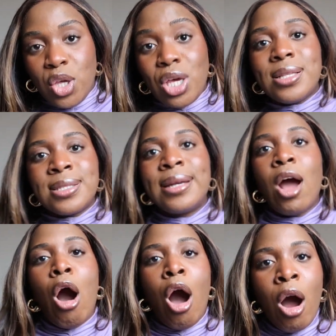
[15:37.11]
It's
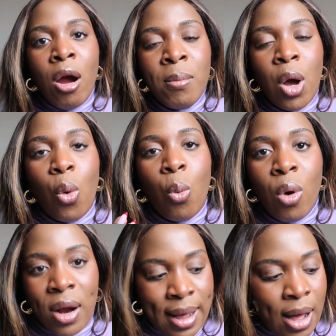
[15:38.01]
an arm
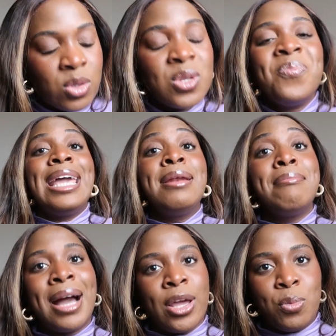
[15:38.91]
workout, in
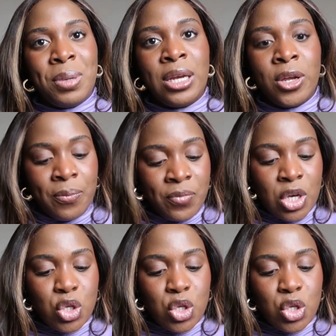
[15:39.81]
my opinion.